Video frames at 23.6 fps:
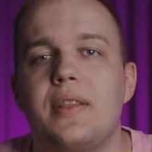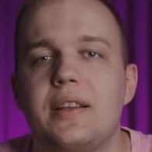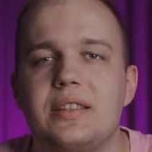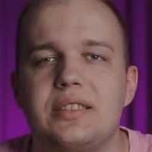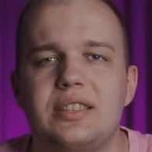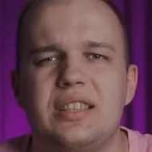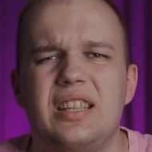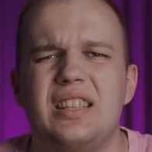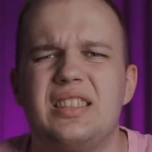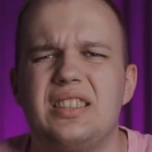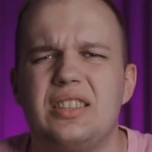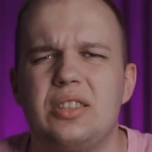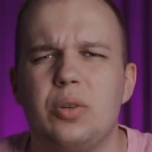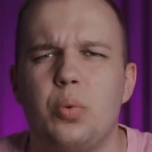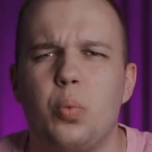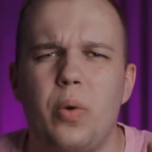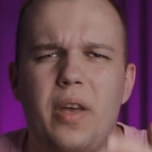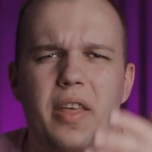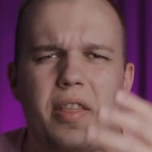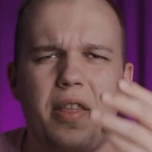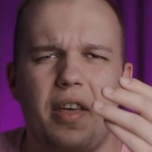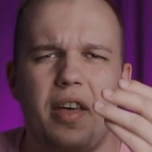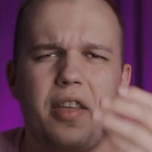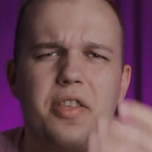the system
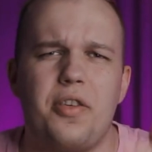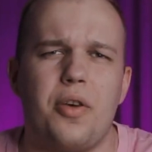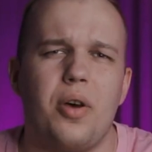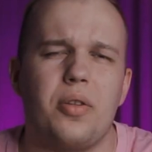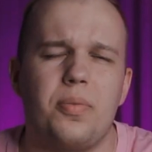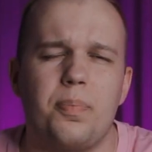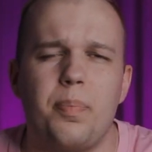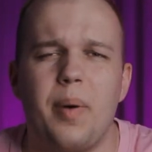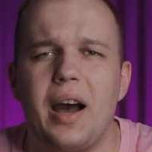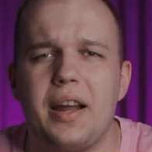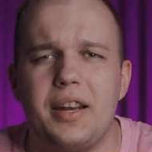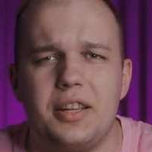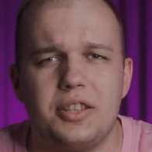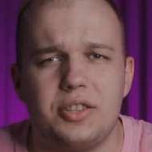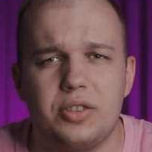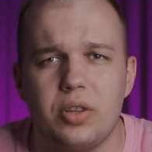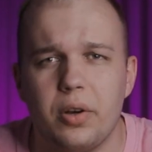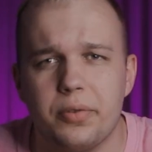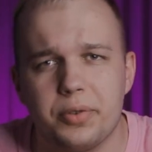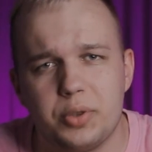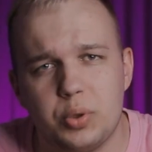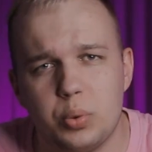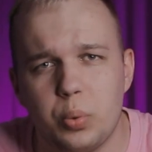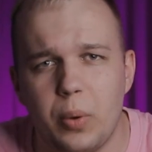with a third-party
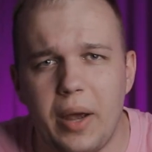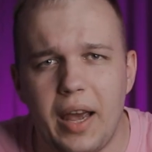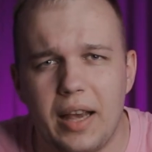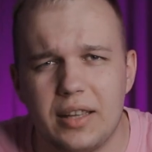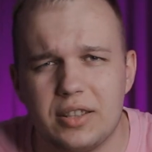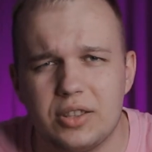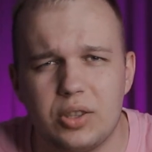software,